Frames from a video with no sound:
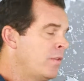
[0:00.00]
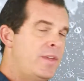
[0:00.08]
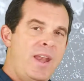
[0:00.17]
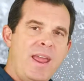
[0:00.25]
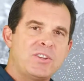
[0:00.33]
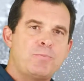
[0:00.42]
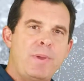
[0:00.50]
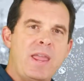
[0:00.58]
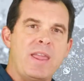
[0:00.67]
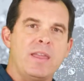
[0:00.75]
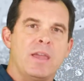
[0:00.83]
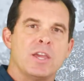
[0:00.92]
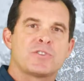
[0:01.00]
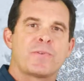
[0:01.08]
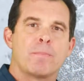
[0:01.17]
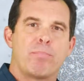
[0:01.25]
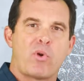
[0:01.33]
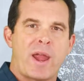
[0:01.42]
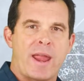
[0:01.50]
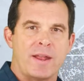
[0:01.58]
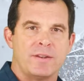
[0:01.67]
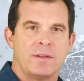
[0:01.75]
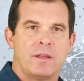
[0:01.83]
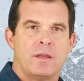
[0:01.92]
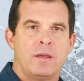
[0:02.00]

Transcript: The next B is for brand.